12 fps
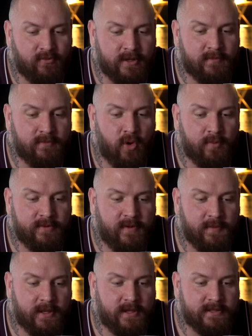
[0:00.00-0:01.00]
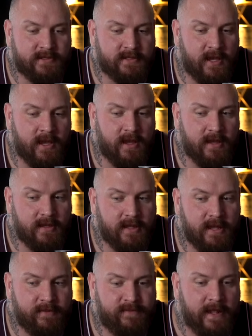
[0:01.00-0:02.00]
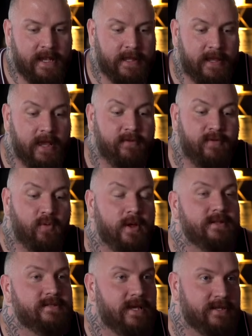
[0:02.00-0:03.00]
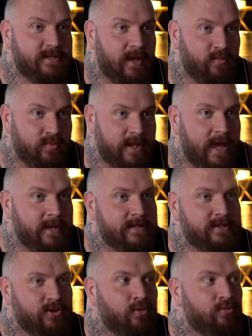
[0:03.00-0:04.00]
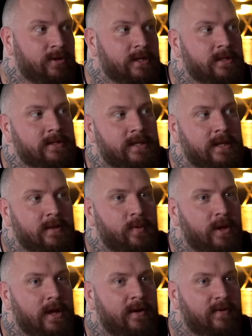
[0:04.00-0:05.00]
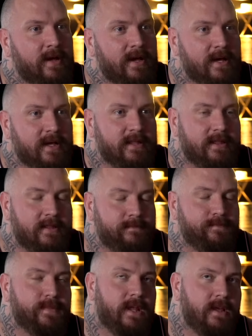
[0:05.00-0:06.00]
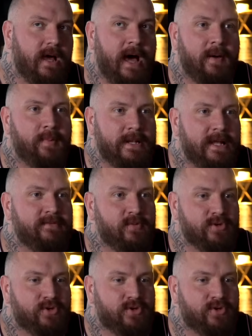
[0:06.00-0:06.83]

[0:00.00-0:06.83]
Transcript: a real moment for me, because it felt like if he wins this, then he's the real deal. But I believed he